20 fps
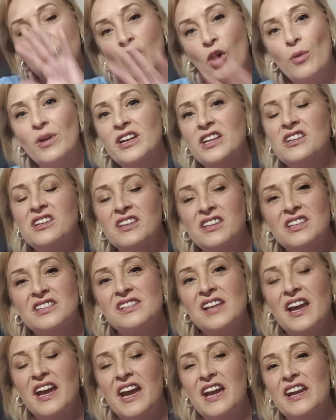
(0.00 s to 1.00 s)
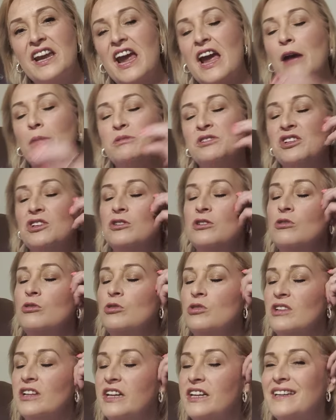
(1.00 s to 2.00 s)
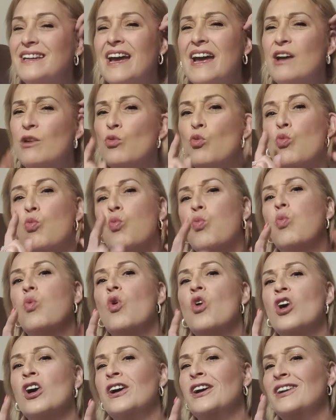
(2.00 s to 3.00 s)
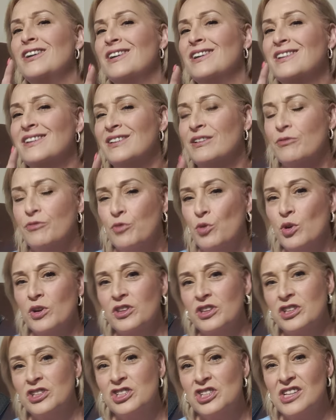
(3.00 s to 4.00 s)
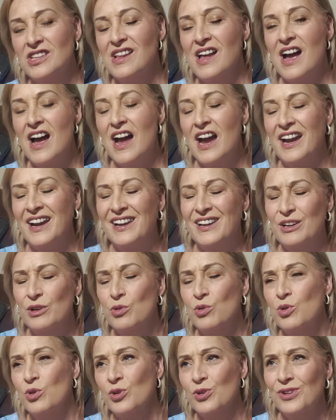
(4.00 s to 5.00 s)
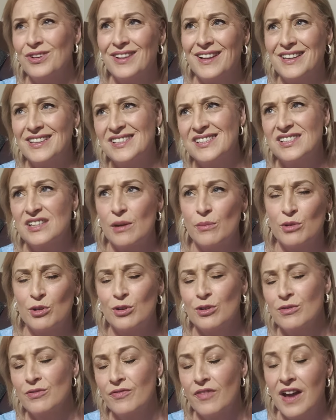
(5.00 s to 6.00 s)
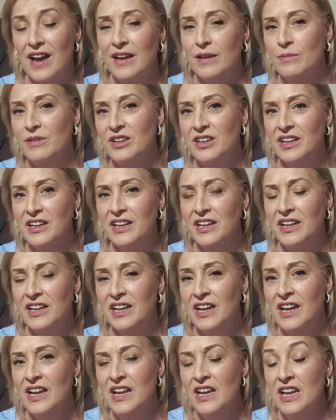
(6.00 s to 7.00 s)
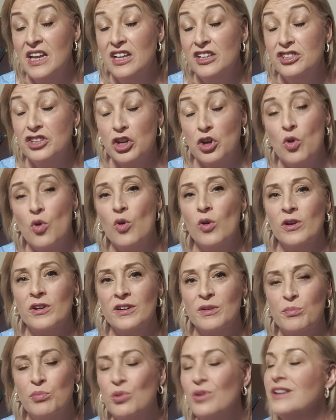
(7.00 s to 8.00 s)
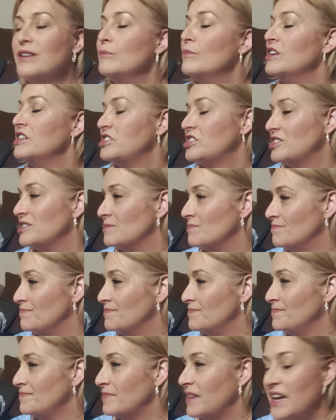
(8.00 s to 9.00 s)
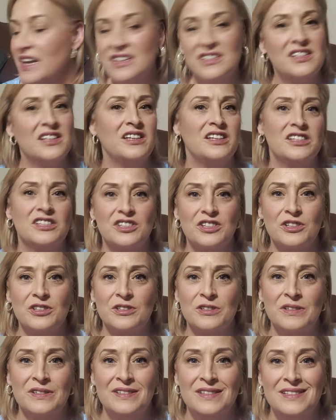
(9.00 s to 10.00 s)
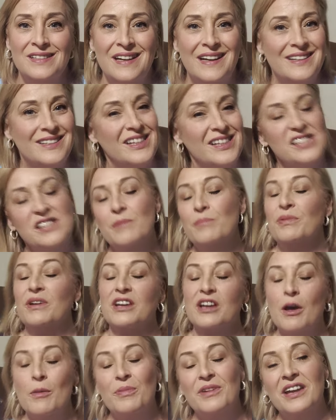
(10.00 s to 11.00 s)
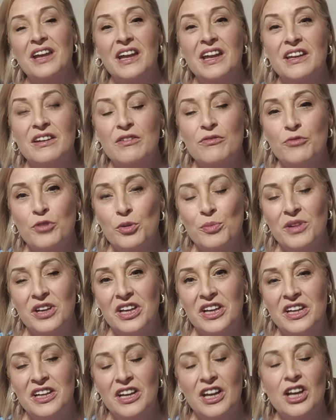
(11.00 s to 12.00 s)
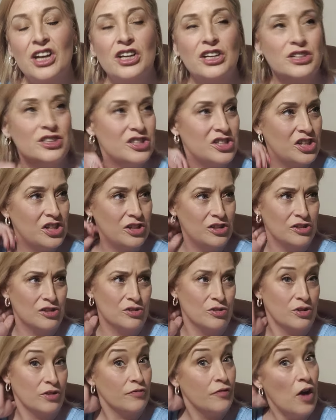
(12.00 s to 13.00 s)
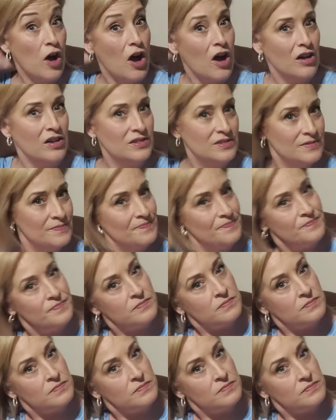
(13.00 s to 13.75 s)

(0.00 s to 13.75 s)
going into this, I had absolutely not one 4th of July or like summer vibey decor. Pretty much ends at Easter and doesn't pick up again for me until the fall.